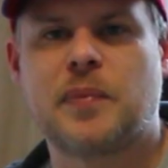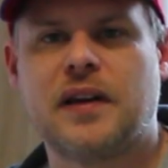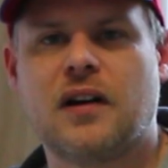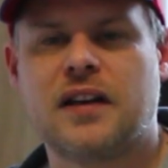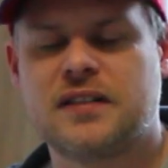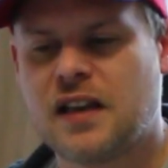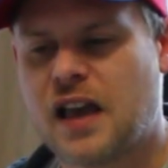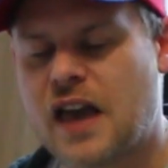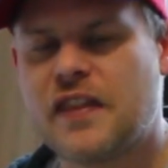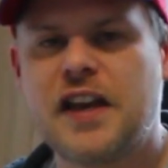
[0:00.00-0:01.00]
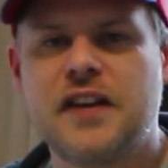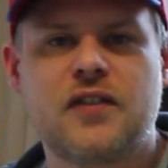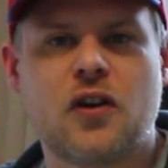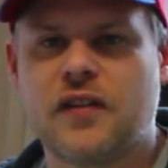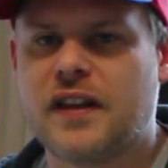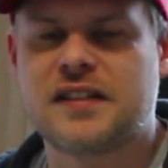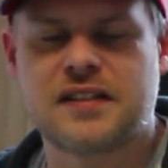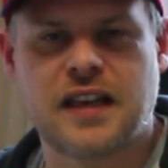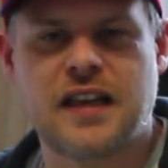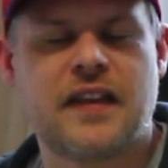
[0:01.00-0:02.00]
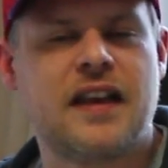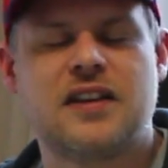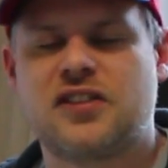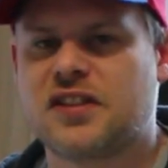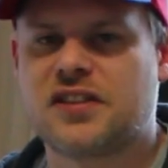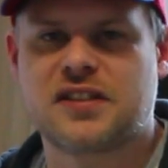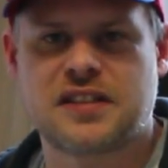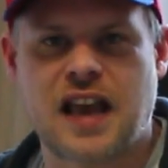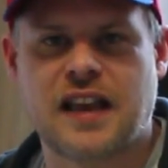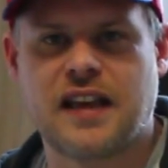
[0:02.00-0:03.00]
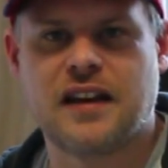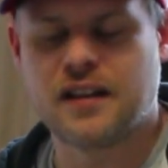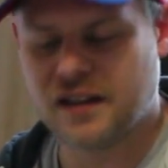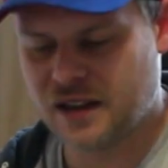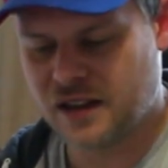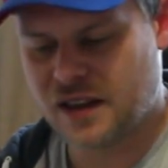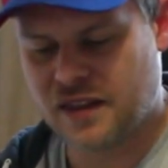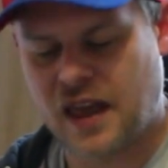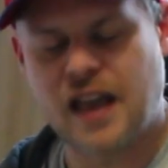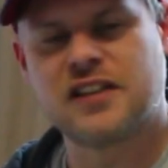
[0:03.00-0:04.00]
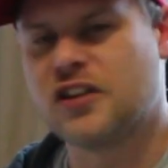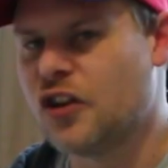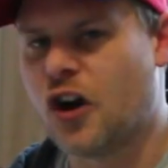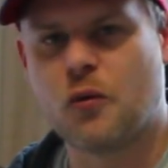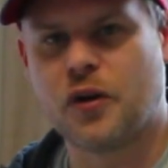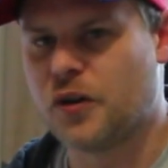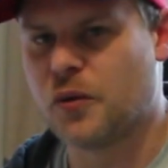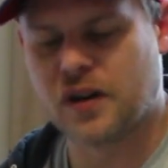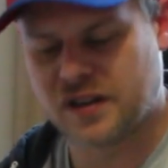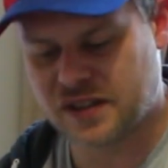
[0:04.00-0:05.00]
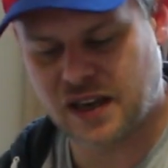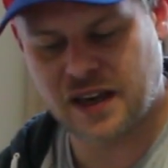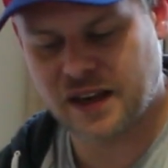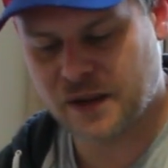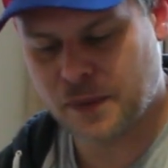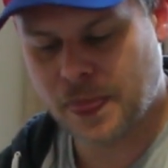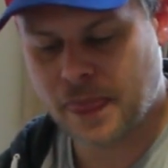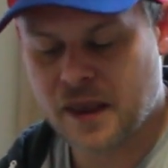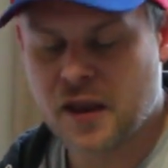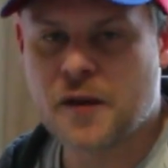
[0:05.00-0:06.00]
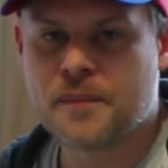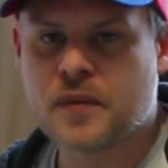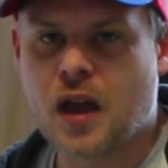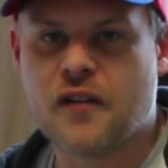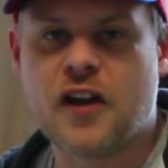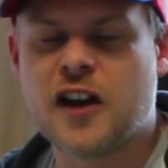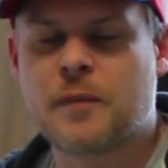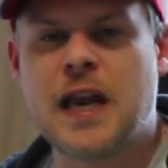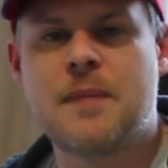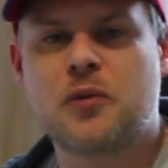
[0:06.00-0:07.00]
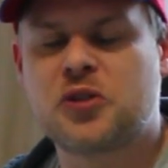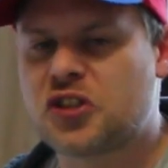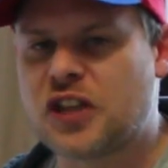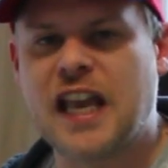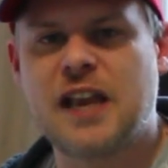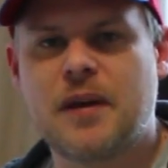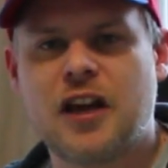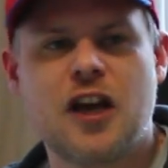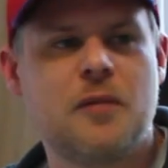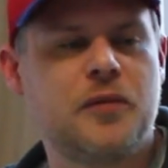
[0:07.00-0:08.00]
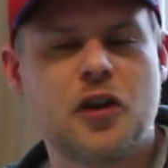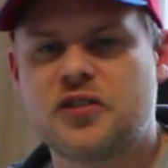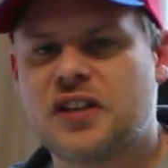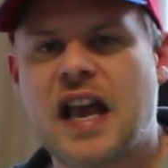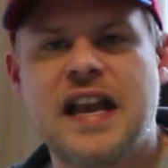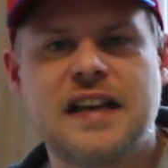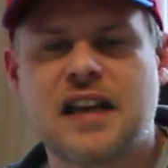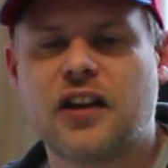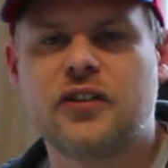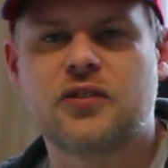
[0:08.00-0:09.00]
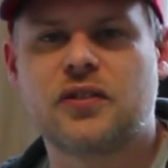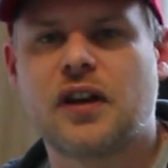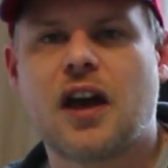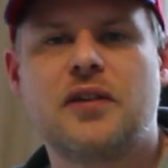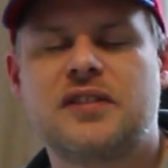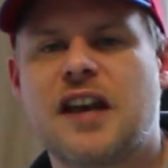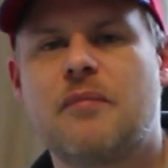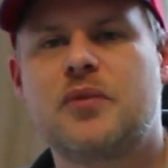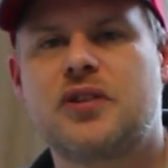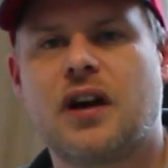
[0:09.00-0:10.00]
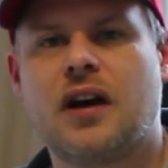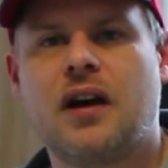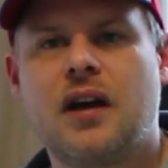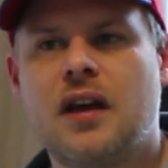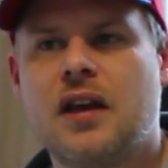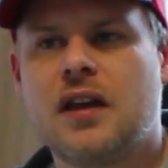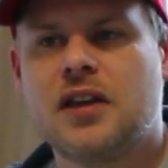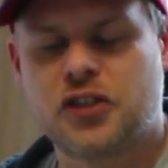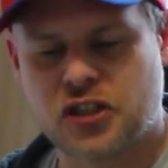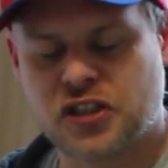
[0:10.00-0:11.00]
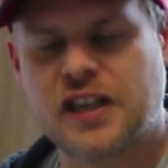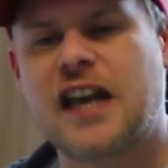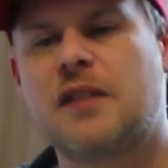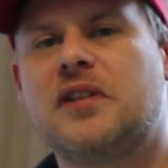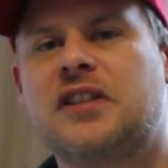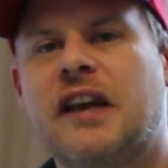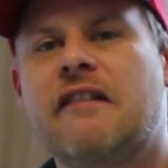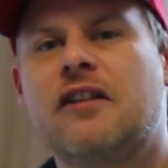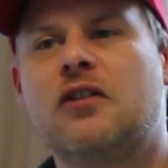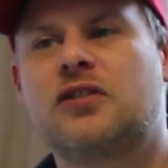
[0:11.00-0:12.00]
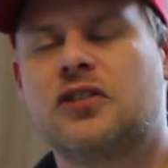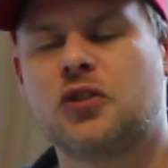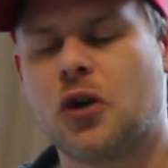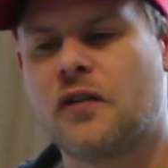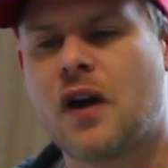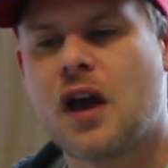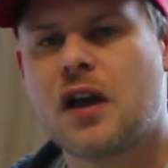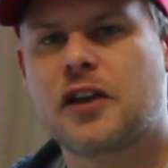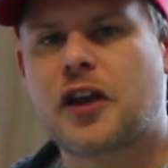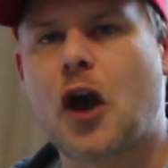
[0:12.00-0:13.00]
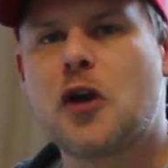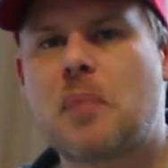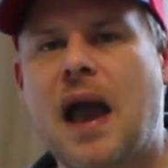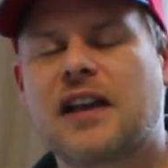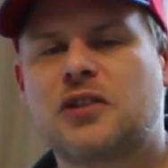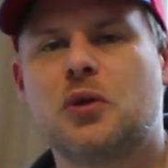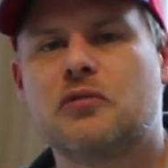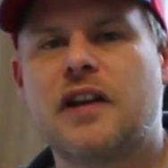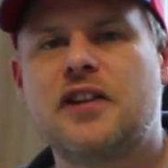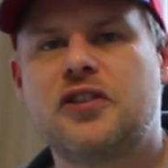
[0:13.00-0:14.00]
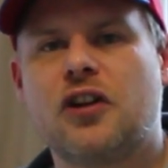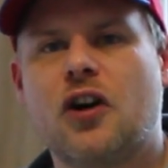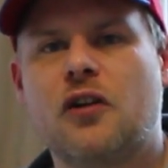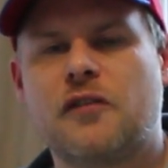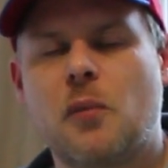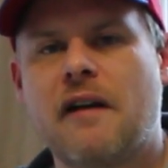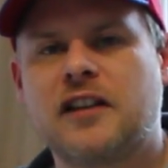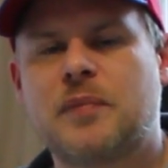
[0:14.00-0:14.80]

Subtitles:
be nice, and then you've got this seat that is just sagging. That is not what you want to see. I've heard of people steaming them, using heat guns on low temperature, just to get the material to sort of go back to original from where it's